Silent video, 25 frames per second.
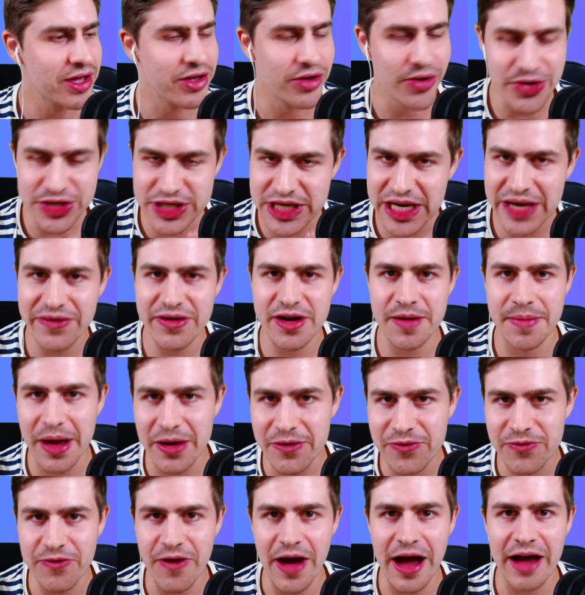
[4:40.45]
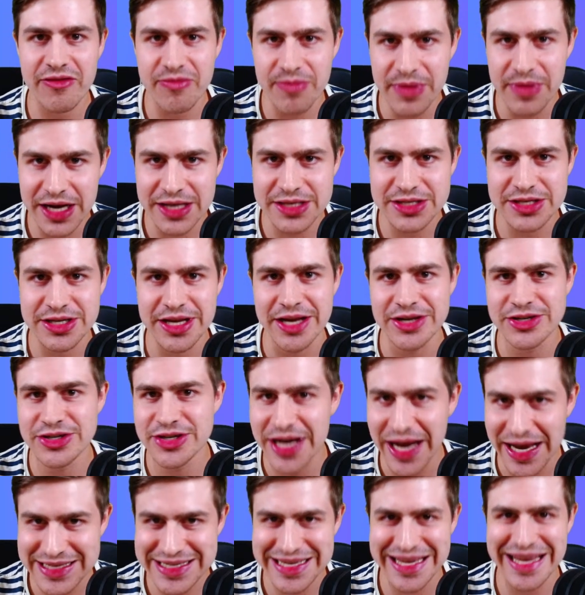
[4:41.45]
Usually give it about 5 minutes to get you
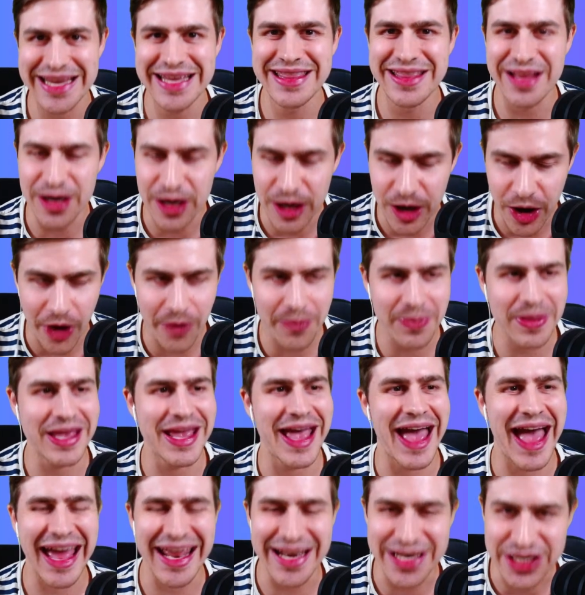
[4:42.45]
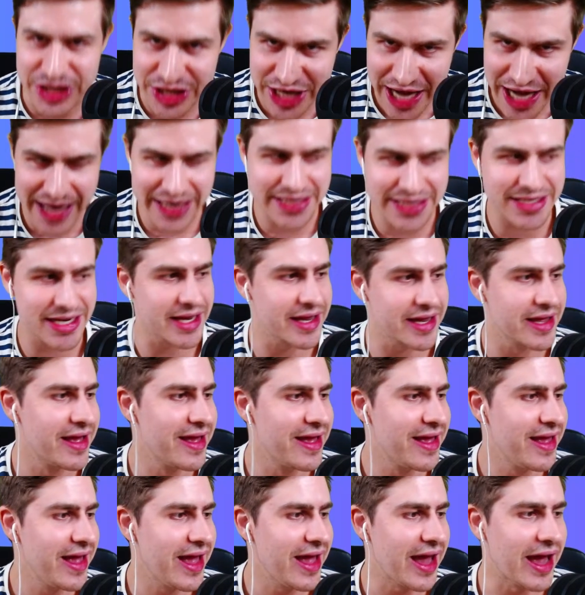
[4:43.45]
guys in the lobby and chatting,
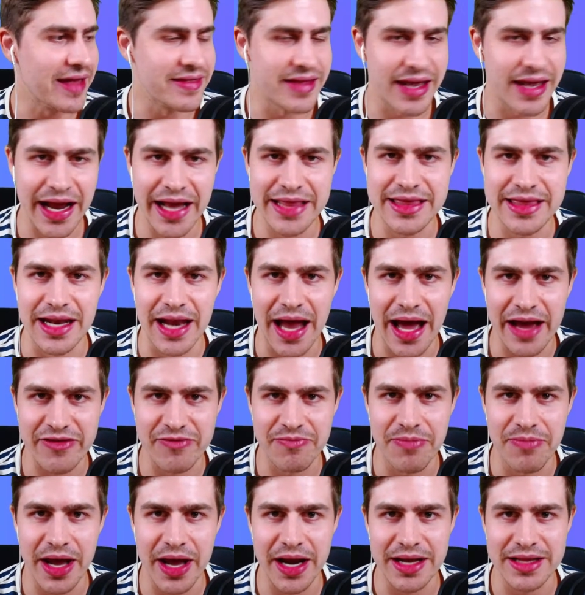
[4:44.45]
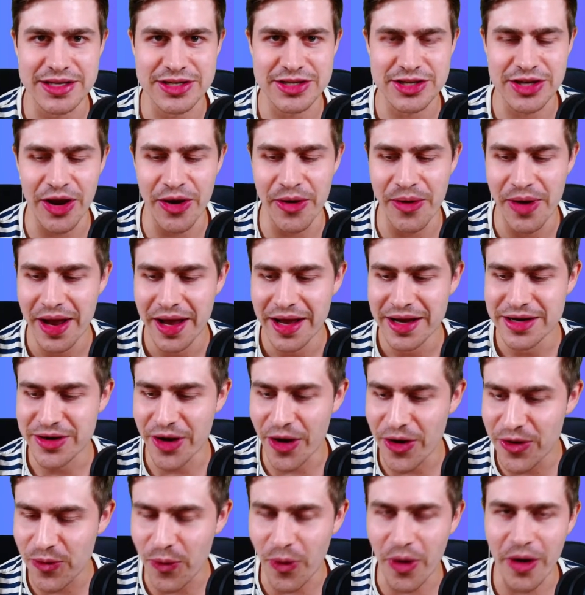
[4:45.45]
and then I hit the live button, so
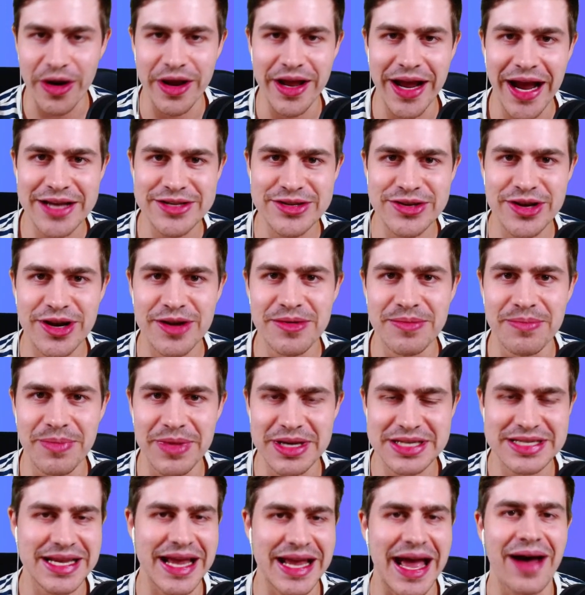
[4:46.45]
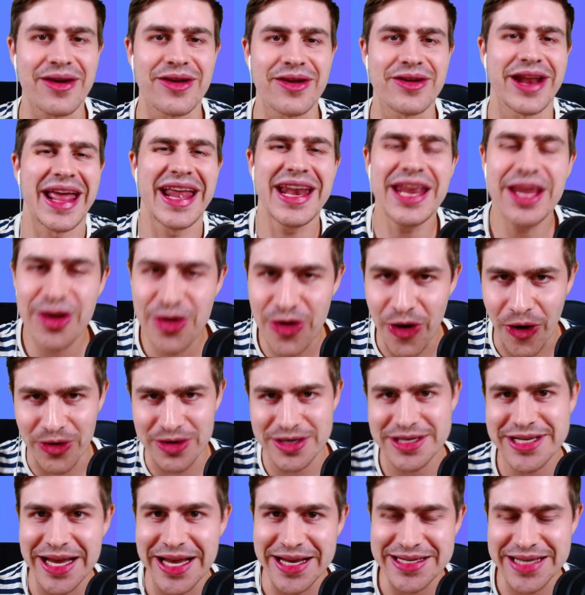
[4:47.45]
don't worry, you guys don't miss out on any
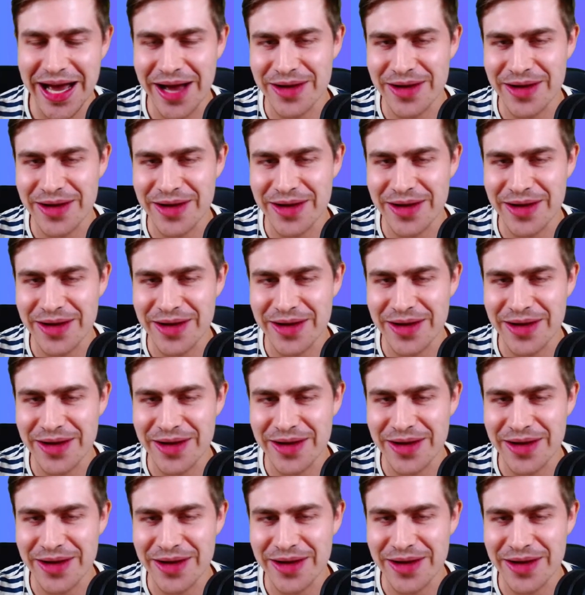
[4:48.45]
content.